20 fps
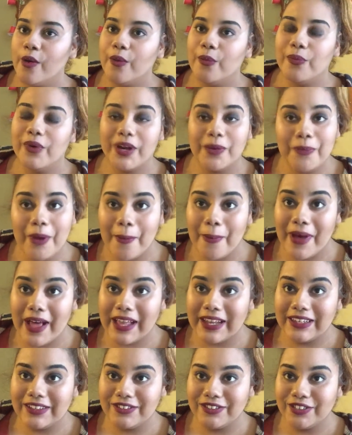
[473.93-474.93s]
One of my
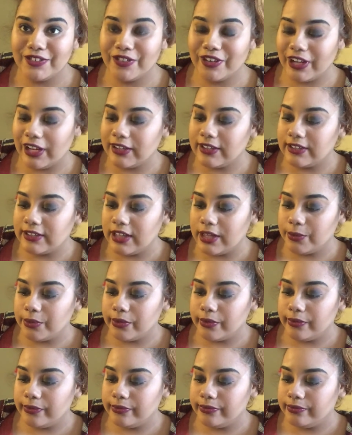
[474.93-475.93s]
palettes just fell out the
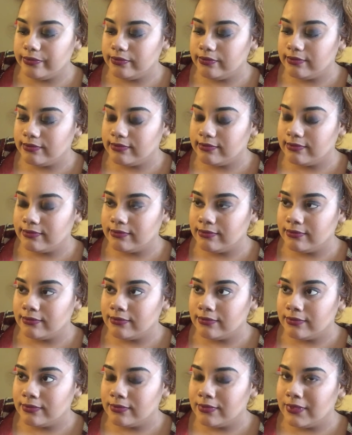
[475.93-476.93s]
table
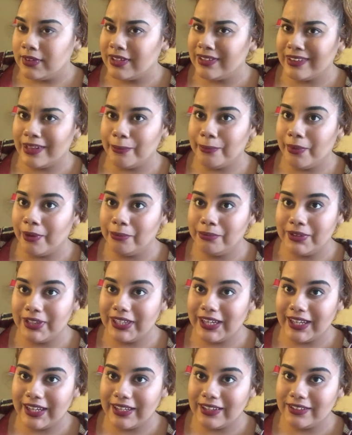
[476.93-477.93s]
because I bumped it,
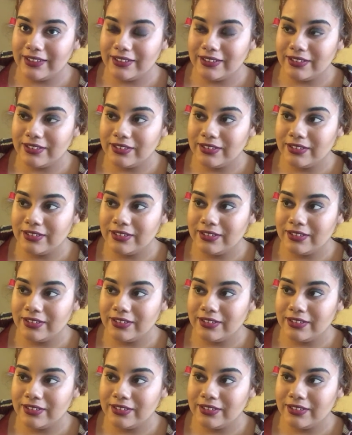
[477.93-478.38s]
I guess.